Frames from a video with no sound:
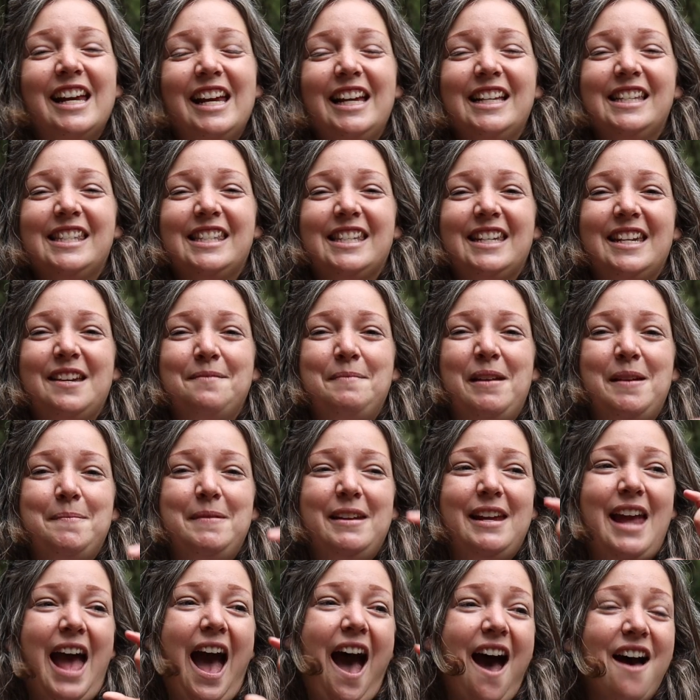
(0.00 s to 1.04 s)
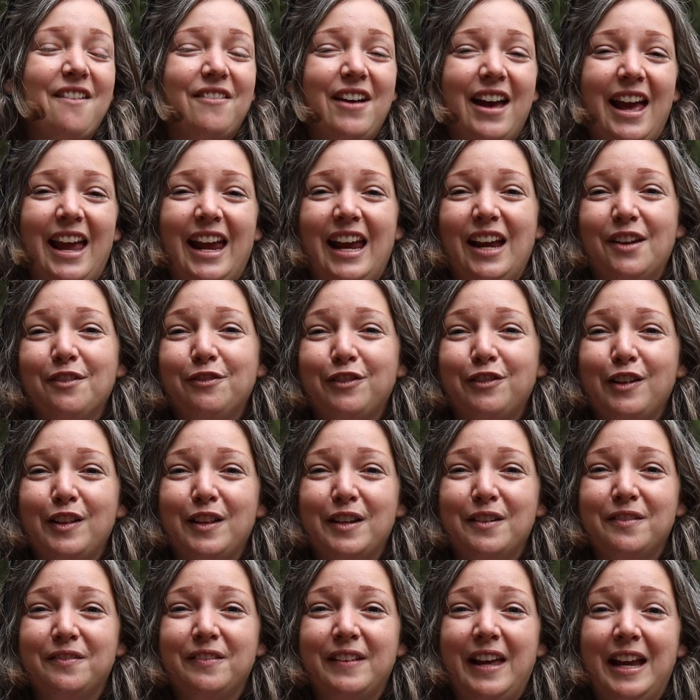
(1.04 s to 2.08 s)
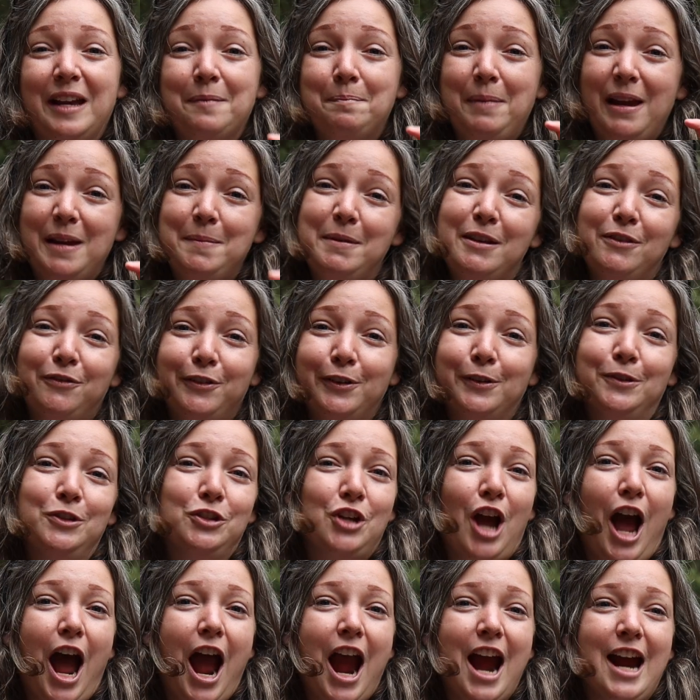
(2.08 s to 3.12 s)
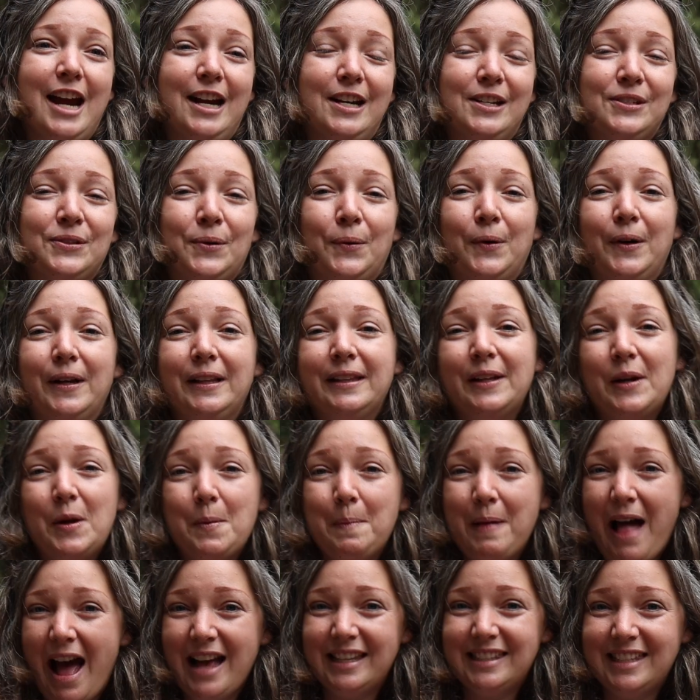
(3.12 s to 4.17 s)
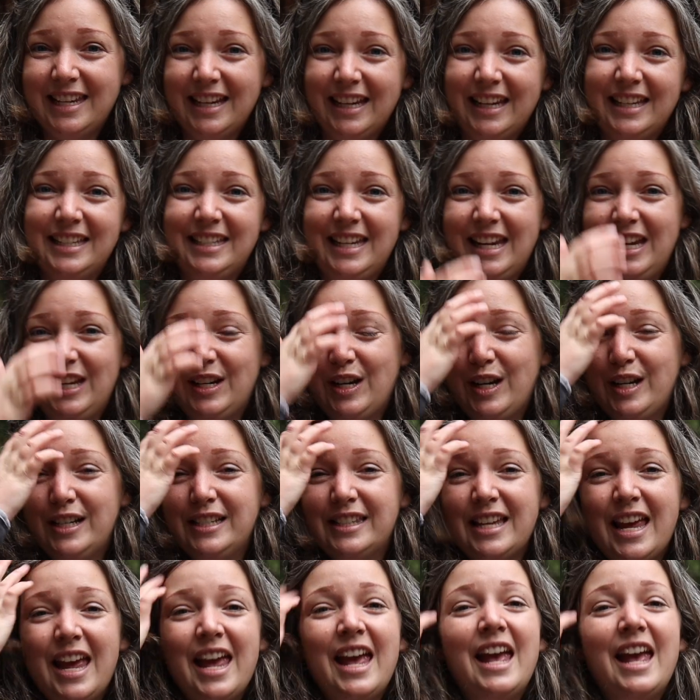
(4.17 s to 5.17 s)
is to maybe have a handful of like baby food jars or little plastic containers